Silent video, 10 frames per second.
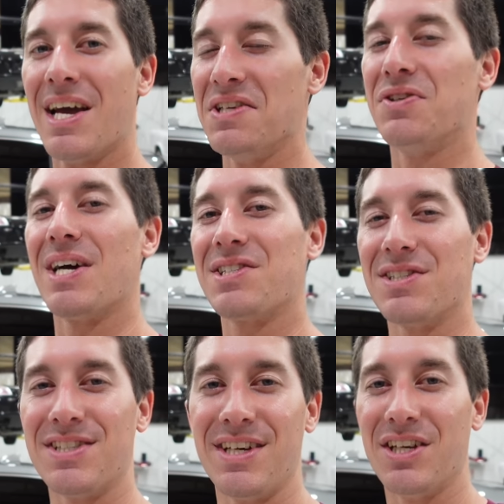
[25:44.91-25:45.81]
and you guys
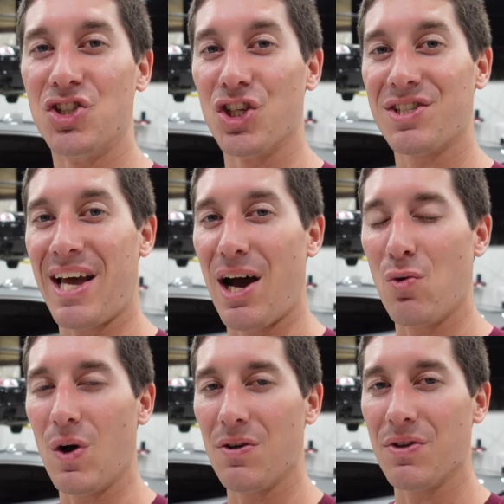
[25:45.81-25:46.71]
can see just how
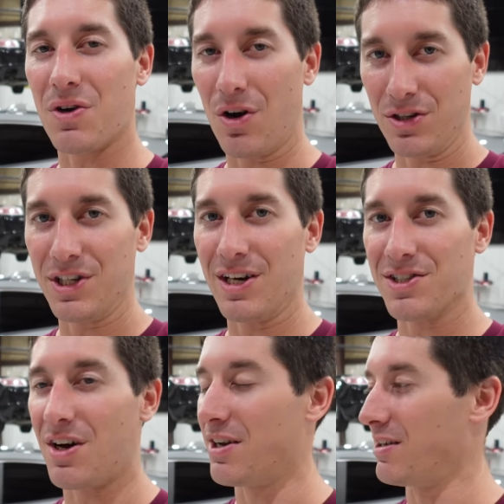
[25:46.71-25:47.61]
well the car
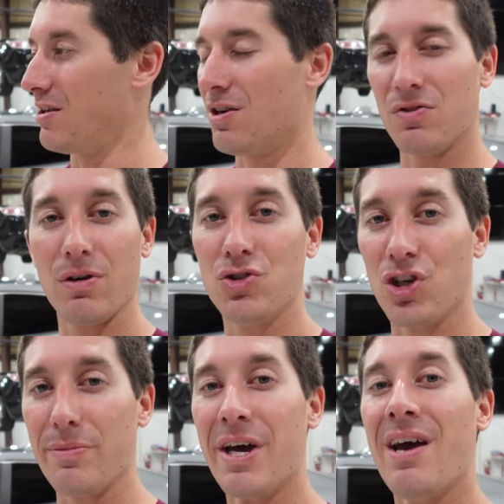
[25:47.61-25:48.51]
does on a long road
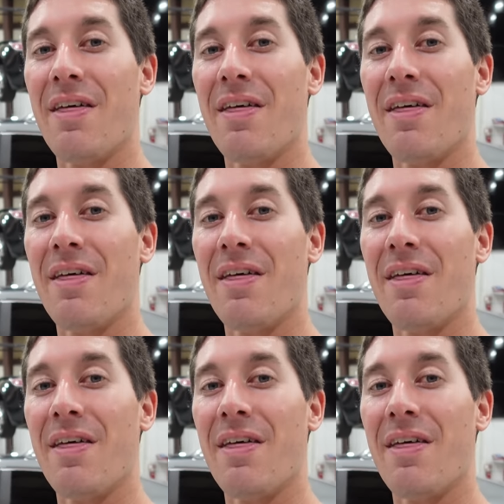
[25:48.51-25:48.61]
trip.